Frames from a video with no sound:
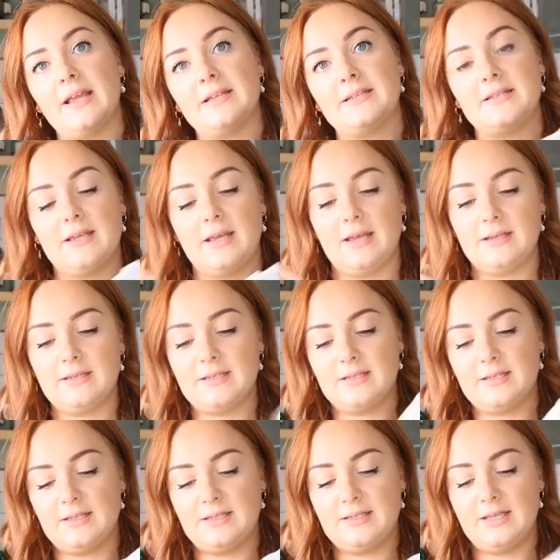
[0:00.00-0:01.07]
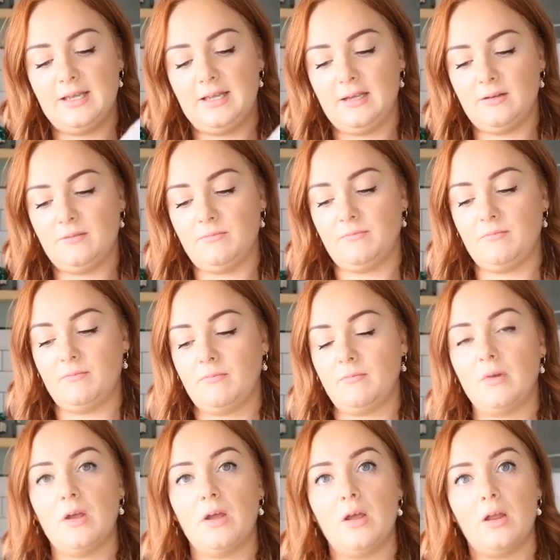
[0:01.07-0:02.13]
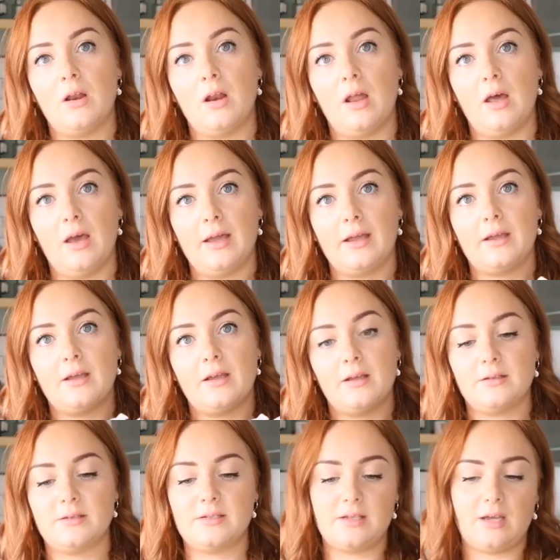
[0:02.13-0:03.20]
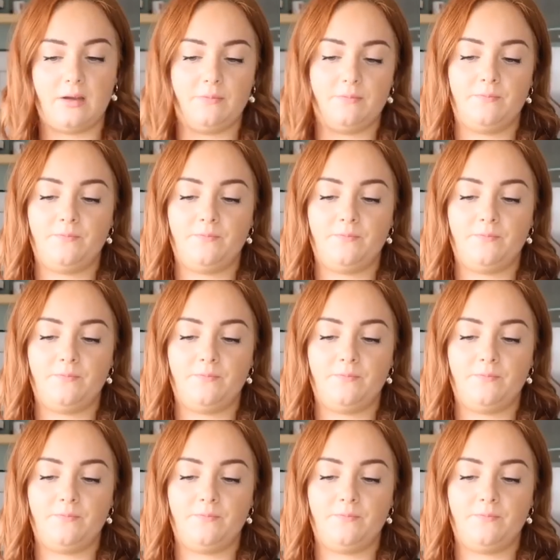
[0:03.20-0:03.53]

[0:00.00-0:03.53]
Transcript: place it into the tin like so.